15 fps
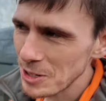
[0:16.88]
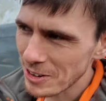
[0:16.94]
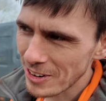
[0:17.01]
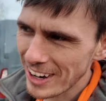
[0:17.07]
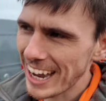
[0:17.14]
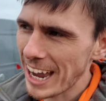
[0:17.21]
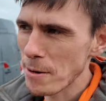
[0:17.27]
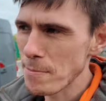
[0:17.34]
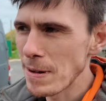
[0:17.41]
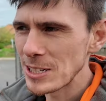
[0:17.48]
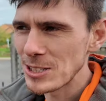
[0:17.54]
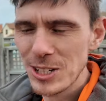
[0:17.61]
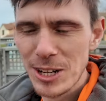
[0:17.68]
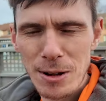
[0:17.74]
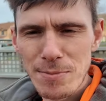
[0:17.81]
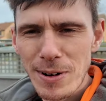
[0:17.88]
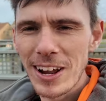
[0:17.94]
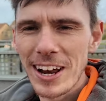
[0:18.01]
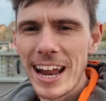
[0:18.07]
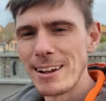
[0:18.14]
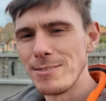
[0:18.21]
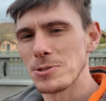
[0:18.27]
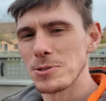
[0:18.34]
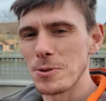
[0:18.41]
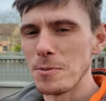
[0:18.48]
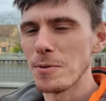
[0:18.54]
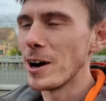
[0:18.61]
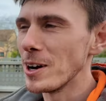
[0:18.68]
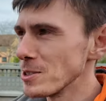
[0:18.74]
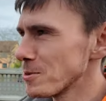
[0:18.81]
the cricket and mentioned him by name, so we
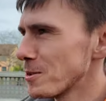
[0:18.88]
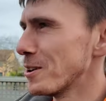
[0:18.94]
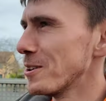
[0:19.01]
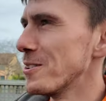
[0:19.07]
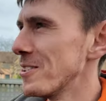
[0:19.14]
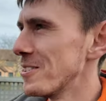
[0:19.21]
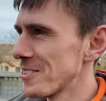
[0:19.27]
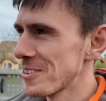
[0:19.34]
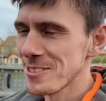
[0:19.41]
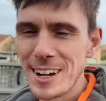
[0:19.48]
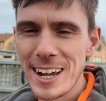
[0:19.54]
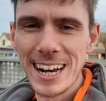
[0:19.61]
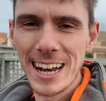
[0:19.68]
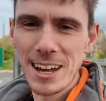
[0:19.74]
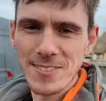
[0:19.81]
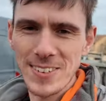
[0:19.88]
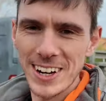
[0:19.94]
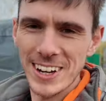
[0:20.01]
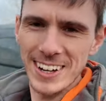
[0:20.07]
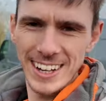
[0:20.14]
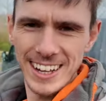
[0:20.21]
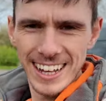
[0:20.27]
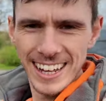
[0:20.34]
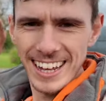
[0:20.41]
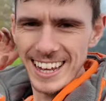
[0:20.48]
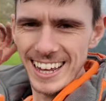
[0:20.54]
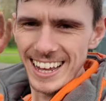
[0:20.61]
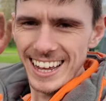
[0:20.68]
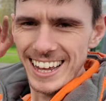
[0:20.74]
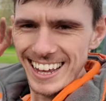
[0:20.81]
might as well reveal it, but
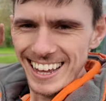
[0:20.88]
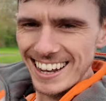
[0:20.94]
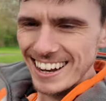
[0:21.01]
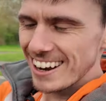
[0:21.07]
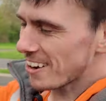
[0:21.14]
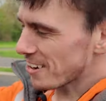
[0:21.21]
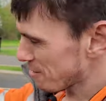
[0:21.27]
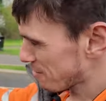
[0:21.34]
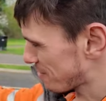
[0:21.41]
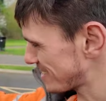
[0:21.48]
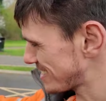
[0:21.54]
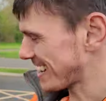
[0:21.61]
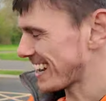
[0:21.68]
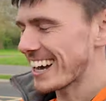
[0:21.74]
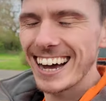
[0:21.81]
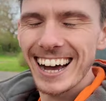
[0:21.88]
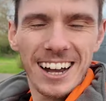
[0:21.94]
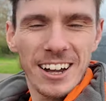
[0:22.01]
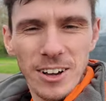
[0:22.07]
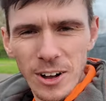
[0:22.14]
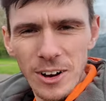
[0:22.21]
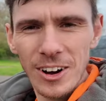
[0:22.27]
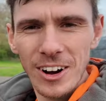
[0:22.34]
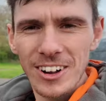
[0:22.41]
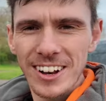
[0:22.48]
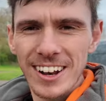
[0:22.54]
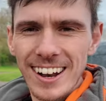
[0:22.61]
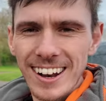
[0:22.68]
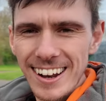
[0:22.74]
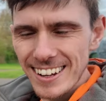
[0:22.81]
life has uh, gone
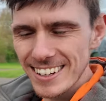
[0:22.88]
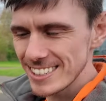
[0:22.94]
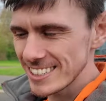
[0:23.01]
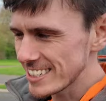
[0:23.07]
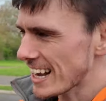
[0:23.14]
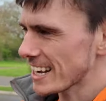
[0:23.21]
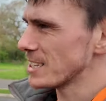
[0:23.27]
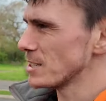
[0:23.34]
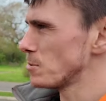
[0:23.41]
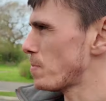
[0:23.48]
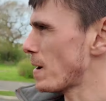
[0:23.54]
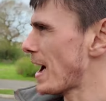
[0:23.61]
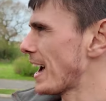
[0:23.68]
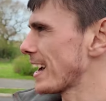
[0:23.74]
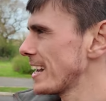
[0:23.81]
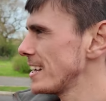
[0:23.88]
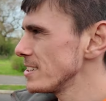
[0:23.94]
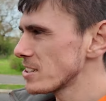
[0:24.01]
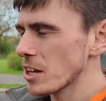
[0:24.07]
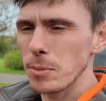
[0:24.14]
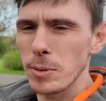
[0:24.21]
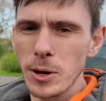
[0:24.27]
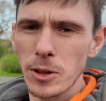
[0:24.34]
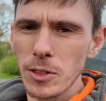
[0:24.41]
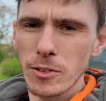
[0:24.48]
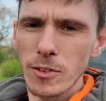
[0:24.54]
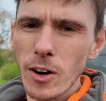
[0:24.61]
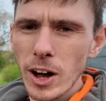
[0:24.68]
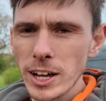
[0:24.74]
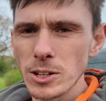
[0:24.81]
on. Jack is back. He's going to be on the
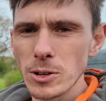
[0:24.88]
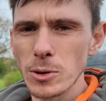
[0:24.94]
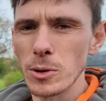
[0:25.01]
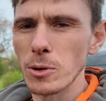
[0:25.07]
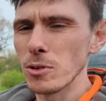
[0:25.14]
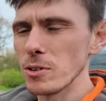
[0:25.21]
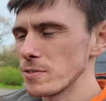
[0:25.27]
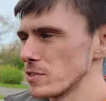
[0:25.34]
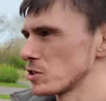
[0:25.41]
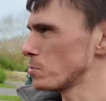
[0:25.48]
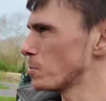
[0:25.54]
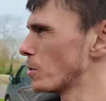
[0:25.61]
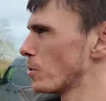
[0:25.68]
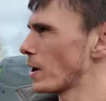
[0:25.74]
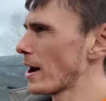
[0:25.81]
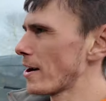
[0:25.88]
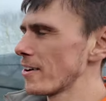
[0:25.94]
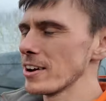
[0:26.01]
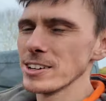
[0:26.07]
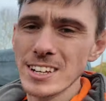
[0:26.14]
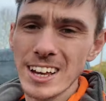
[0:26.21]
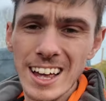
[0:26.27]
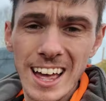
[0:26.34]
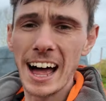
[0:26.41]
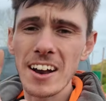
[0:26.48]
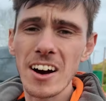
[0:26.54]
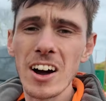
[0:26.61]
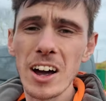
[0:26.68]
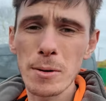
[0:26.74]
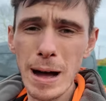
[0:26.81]
right doing all of the small areas,
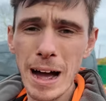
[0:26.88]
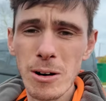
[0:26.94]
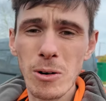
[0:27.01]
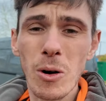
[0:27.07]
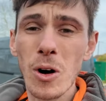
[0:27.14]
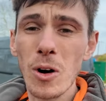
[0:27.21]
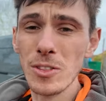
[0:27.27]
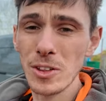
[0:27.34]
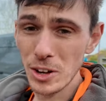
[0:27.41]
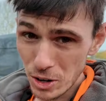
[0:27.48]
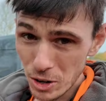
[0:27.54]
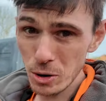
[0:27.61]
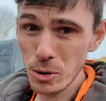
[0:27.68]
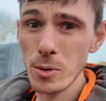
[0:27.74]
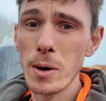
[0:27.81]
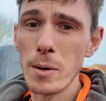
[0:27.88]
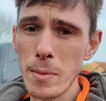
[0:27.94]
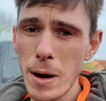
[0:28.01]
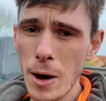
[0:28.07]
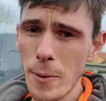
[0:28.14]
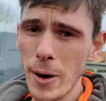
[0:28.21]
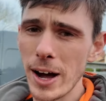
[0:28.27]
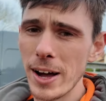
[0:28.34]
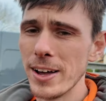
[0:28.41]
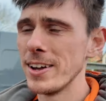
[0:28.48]
and I am out on the new mower.